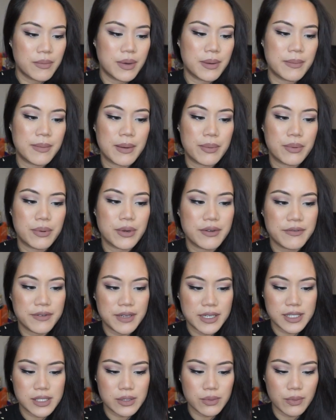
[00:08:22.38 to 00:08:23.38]
but my
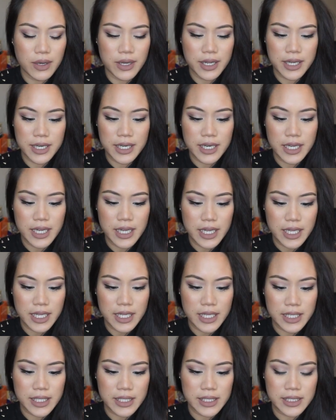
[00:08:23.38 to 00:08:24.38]
previous one
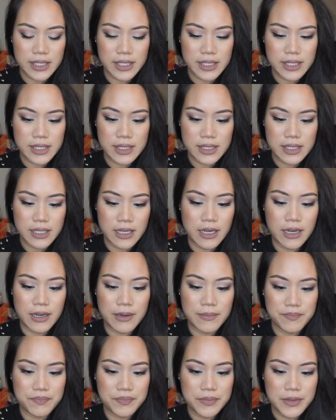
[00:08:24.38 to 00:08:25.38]
is
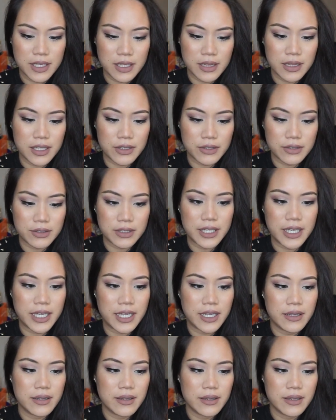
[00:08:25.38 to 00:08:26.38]

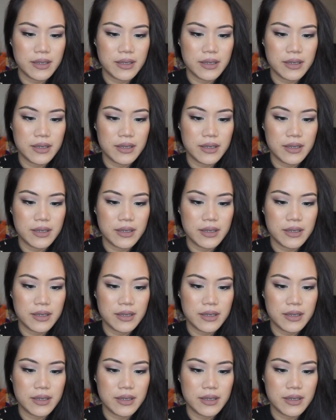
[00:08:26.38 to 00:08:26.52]
literally